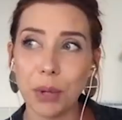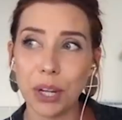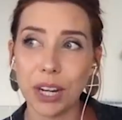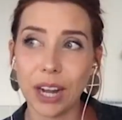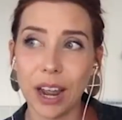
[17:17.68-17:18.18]

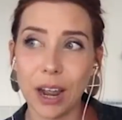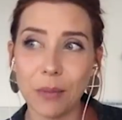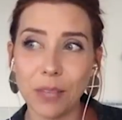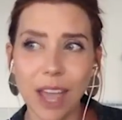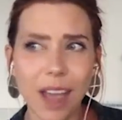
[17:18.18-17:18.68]
but
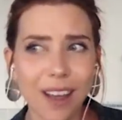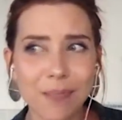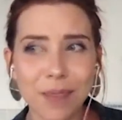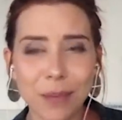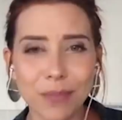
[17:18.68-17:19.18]
um, yeah, I'm,
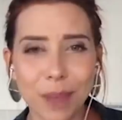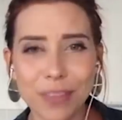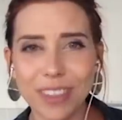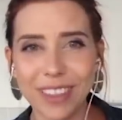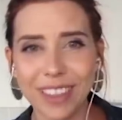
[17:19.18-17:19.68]
I'm, I'm
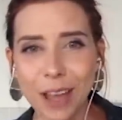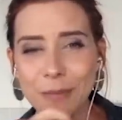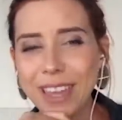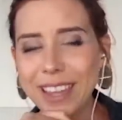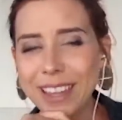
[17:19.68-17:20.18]

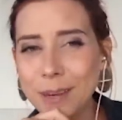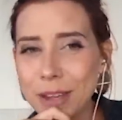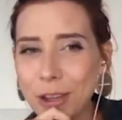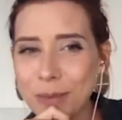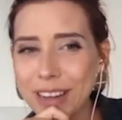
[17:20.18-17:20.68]
thinking about
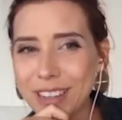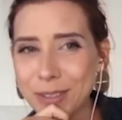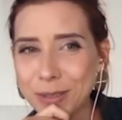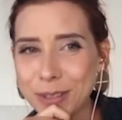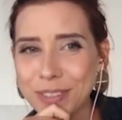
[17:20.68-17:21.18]
going back to the
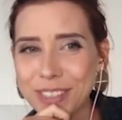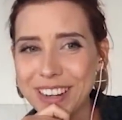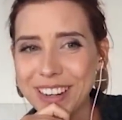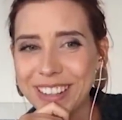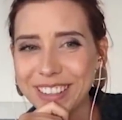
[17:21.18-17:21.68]
source
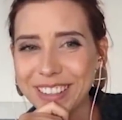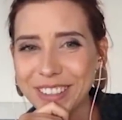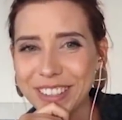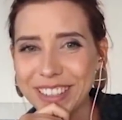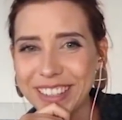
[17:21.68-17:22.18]
material to
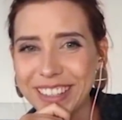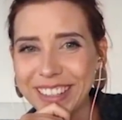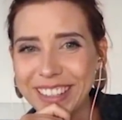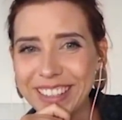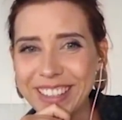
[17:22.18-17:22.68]
sort of
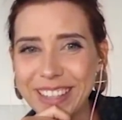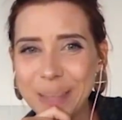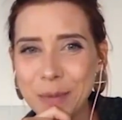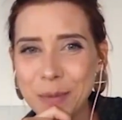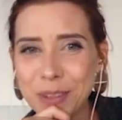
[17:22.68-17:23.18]
to see a
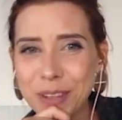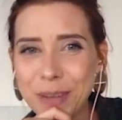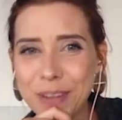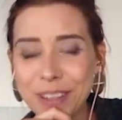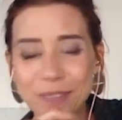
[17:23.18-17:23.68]
bit more in the
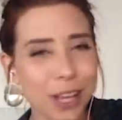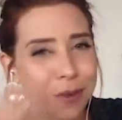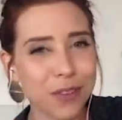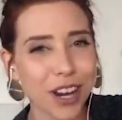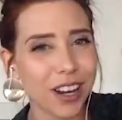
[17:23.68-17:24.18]
comics. I feel like
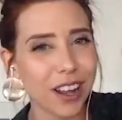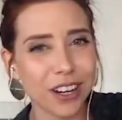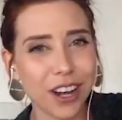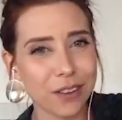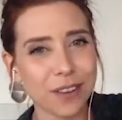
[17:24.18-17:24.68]
we've got a lot of
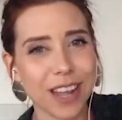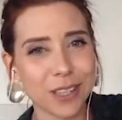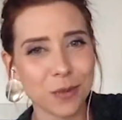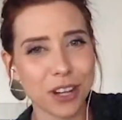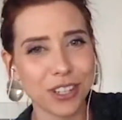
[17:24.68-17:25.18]
nerd
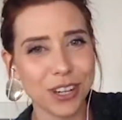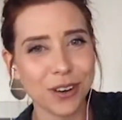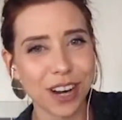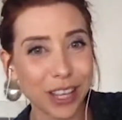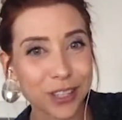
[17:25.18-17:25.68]
fans watching who
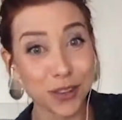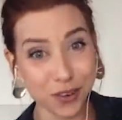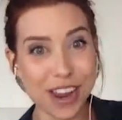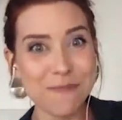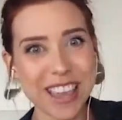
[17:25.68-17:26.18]
are like
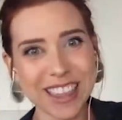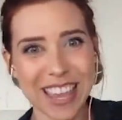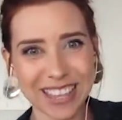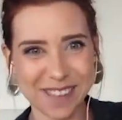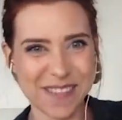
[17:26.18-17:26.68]
screaming
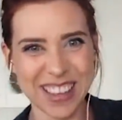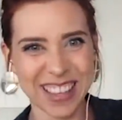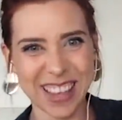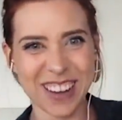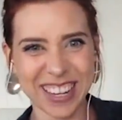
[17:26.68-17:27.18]
things at me that
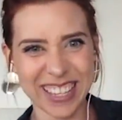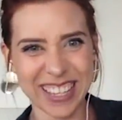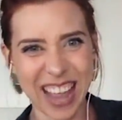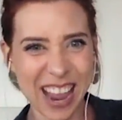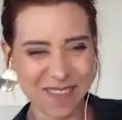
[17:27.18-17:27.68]
they want to
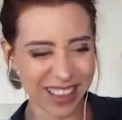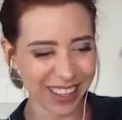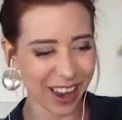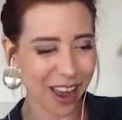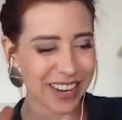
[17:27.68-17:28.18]
say about the
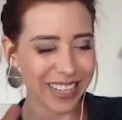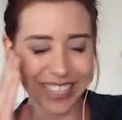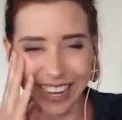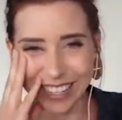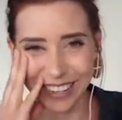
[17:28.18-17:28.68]
comic
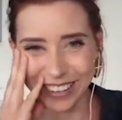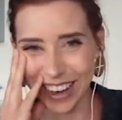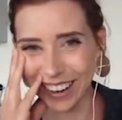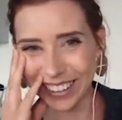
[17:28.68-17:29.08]
that I don't know.